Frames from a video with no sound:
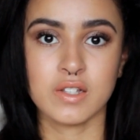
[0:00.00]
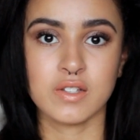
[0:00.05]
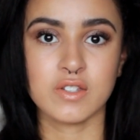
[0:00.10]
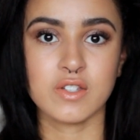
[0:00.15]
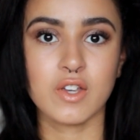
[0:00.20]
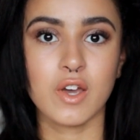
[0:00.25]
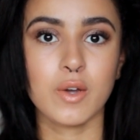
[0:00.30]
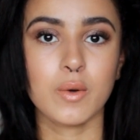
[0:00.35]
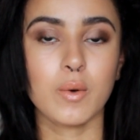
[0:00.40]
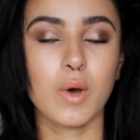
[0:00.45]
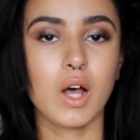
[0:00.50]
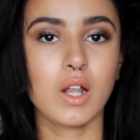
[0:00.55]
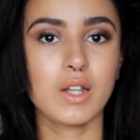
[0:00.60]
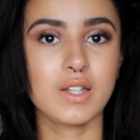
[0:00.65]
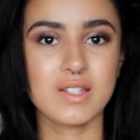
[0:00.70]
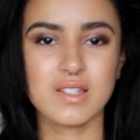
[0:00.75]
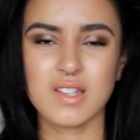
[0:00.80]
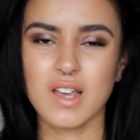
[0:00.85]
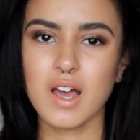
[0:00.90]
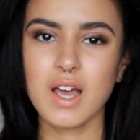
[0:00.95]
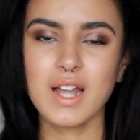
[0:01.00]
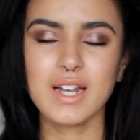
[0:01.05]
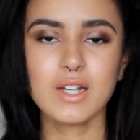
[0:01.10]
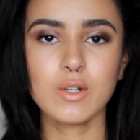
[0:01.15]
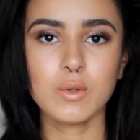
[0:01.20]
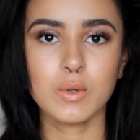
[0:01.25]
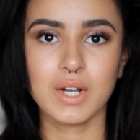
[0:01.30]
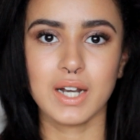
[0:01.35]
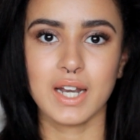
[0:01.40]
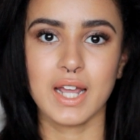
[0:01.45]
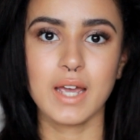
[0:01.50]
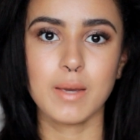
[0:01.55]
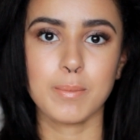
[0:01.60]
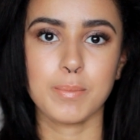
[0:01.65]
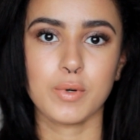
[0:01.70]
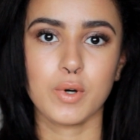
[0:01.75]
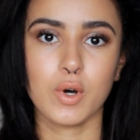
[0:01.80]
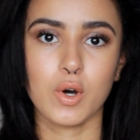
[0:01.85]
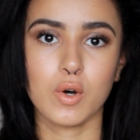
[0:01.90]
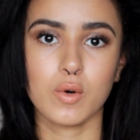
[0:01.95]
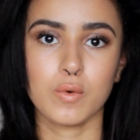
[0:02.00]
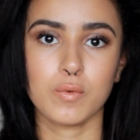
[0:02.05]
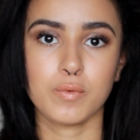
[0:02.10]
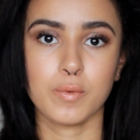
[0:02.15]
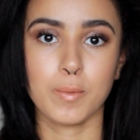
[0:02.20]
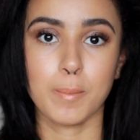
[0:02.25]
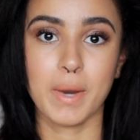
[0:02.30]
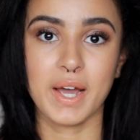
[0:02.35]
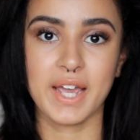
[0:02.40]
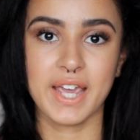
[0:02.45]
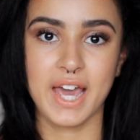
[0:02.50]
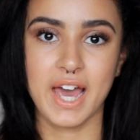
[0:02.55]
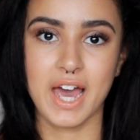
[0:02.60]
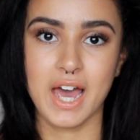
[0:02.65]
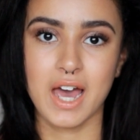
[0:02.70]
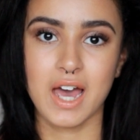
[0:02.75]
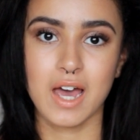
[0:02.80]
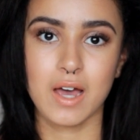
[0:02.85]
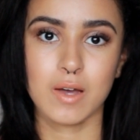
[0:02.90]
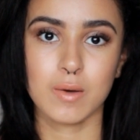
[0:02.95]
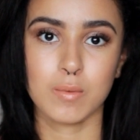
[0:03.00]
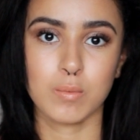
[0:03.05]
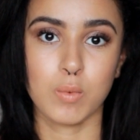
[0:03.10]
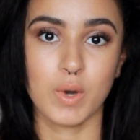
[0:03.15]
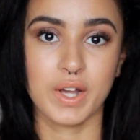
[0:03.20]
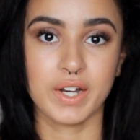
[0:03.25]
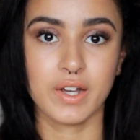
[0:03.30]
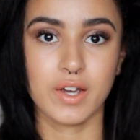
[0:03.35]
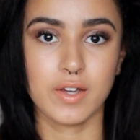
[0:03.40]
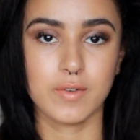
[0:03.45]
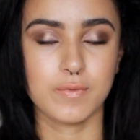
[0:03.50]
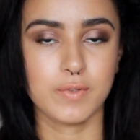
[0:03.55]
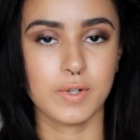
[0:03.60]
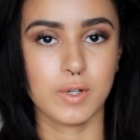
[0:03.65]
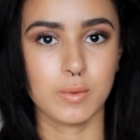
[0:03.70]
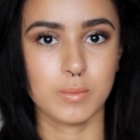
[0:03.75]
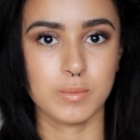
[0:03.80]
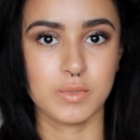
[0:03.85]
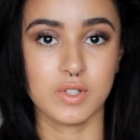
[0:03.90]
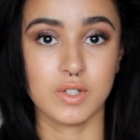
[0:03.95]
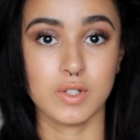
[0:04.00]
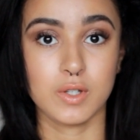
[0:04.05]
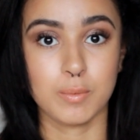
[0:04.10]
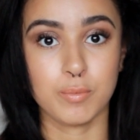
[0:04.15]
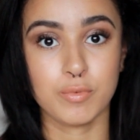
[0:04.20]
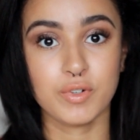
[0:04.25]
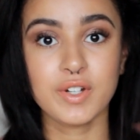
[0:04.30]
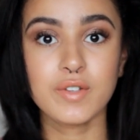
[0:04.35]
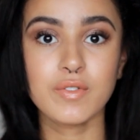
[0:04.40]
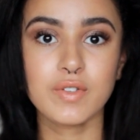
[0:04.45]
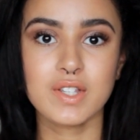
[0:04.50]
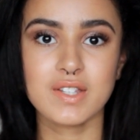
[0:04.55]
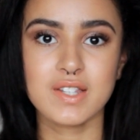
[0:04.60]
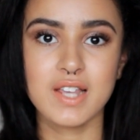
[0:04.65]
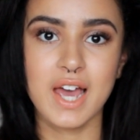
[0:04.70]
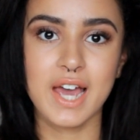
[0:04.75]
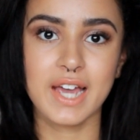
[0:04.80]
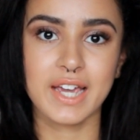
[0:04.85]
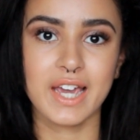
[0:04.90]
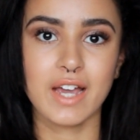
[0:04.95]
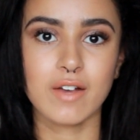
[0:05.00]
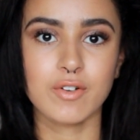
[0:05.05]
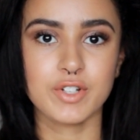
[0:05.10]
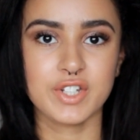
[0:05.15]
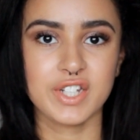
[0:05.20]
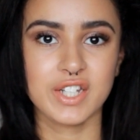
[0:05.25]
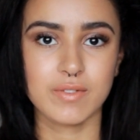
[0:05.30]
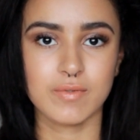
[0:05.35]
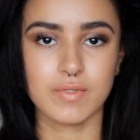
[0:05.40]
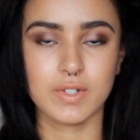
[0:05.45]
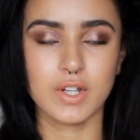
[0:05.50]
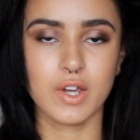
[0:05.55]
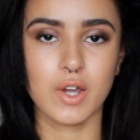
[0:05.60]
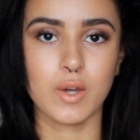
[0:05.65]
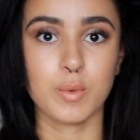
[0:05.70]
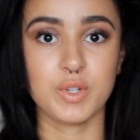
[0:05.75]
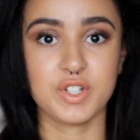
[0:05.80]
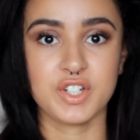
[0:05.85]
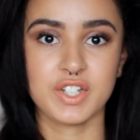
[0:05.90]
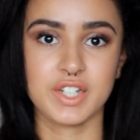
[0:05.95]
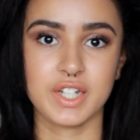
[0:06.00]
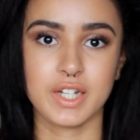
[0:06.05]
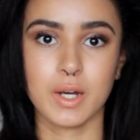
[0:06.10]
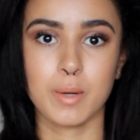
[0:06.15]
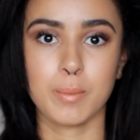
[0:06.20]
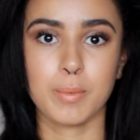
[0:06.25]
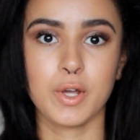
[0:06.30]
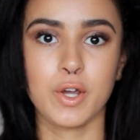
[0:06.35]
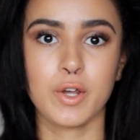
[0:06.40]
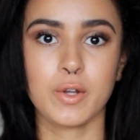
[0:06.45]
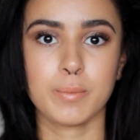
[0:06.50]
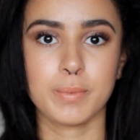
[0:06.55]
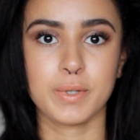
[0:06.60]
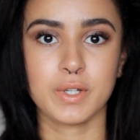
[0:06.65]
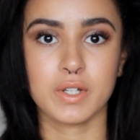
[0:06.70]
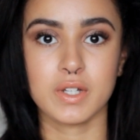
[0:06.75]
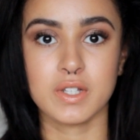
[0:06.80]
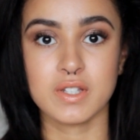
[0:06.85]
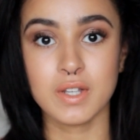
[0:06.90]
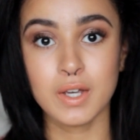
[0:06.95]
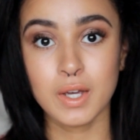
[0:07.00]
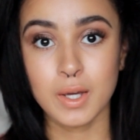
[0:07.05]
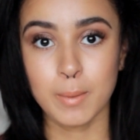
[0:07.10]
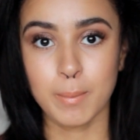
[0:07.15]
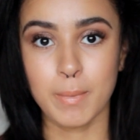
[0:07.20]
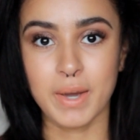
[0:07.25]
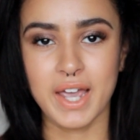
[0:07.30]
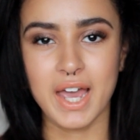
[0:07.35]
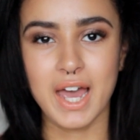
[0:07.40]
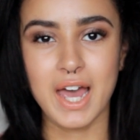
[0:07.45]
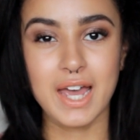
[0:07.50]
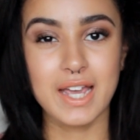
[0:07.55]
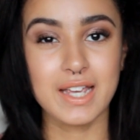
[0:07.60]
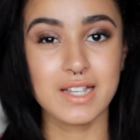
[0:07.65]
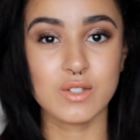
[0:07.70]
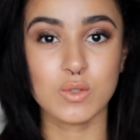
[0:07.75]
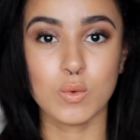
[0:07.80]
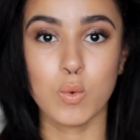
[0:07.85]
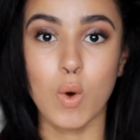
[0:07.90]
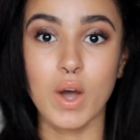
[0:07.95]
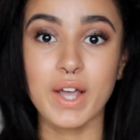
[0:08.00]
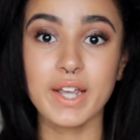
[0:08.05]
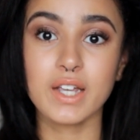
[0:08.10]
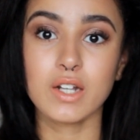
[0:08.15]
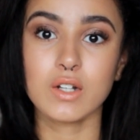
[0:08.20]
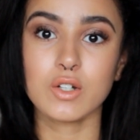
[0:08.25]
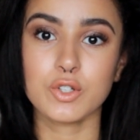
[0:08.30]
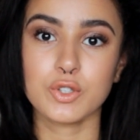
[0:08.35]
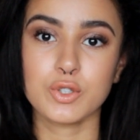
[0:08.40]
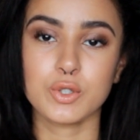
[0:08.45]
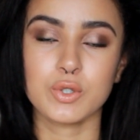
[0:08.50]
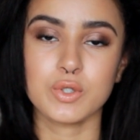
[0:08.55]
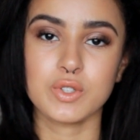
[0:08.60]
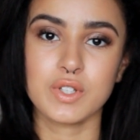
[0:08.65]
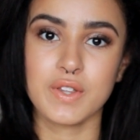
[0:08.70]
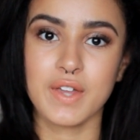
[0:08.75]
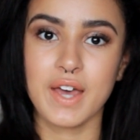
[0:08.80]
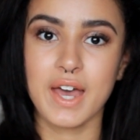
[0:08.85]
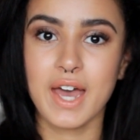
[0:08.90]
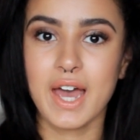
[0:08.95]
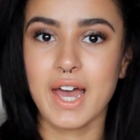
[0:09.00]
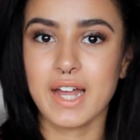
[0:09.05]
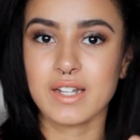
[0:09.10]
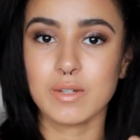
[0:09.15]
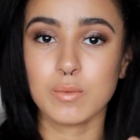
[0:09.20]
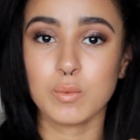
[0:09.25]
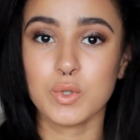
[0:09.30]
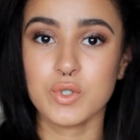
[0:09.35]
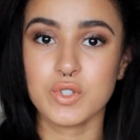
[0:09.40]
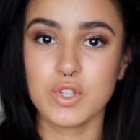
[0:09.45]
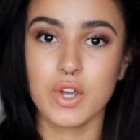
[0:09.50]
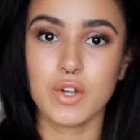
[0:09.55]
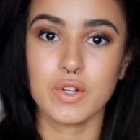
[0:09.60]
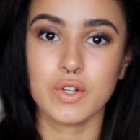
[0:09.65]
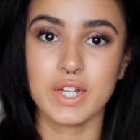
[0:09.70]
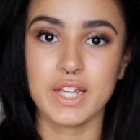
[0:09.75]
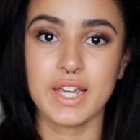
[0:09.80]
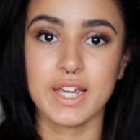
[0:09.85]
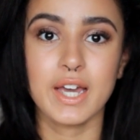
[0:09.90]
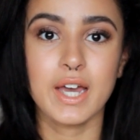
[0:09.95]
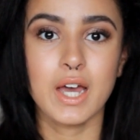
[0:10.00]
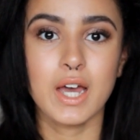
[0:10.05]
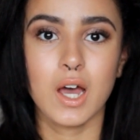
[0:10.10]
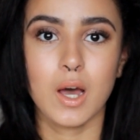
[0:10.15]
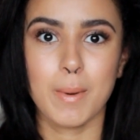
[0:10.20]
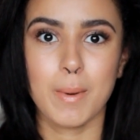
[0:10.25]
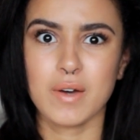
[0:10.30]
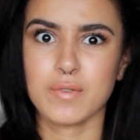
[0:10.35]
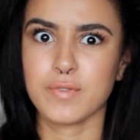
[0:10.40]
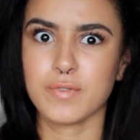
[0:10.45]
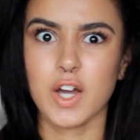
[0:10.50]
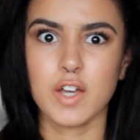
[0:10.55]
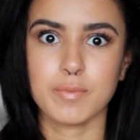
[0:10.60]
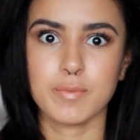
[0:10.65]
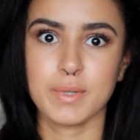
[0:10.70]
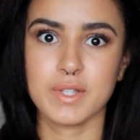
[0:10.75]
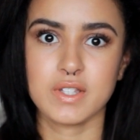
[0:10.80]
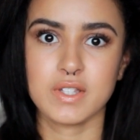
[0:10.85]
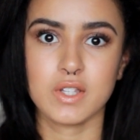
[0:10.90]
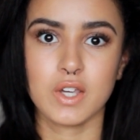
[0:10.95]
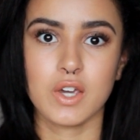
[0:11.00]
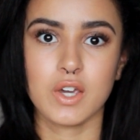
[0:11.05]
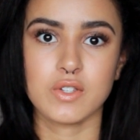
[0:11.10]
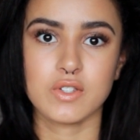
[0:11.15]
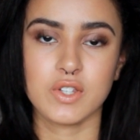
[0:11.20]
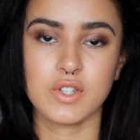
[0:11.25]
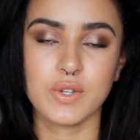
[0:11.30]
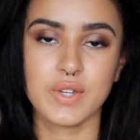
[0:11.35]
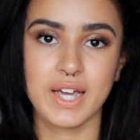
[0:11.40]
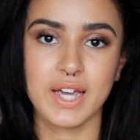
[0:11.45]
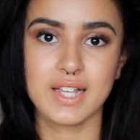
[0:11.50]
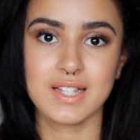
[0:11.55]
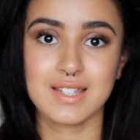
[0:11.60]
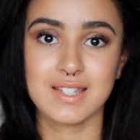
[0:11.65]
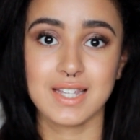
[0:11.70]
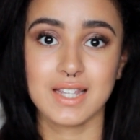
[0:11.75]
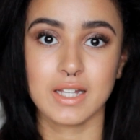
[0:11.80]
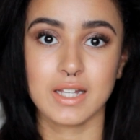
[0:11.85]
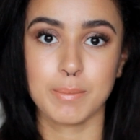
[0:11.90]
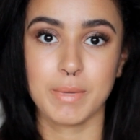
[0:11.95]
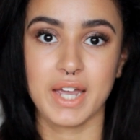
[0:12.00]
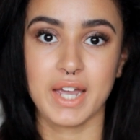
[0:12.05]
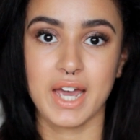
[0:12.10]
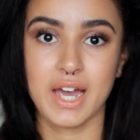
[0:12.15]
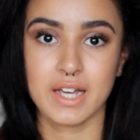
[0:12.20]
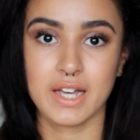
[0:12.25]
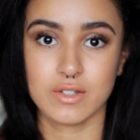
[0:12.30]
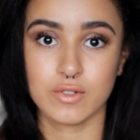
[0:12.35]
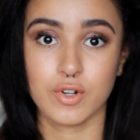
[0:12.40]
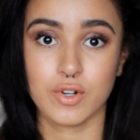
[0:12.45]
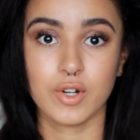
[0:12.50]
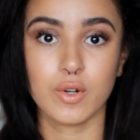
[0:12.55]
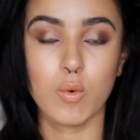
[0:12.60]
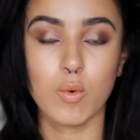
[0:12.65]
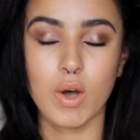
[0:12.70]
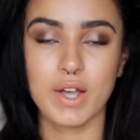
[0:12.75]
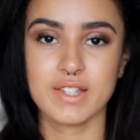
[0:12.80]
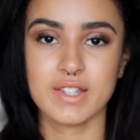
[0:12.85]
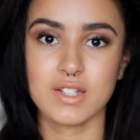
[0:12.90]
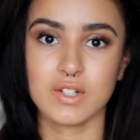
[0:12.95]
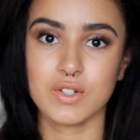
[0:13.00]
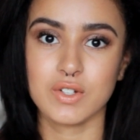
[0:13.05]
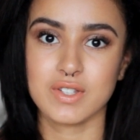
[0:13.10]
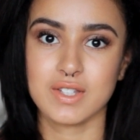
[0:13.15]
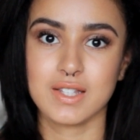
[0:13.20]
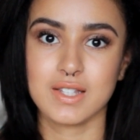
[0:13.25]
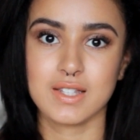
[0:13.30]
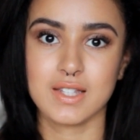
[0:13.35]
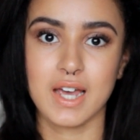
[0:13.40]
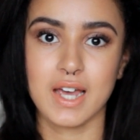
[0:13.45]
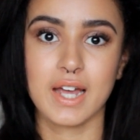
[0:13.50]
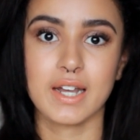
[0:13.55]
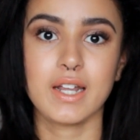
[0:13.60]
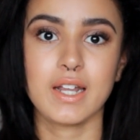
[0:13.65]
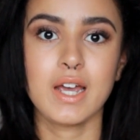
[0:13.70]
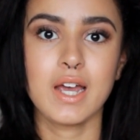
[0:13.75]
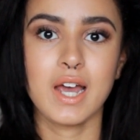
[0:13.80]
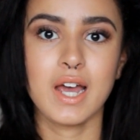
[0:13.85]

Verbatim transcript: So I'll insert a little clip of my hair when I filmed the previous hair care routine video which I didn't upload because my hair is quite a lot shorter there and it was only about five months ago so you can see that my hair has grown quite a lot since then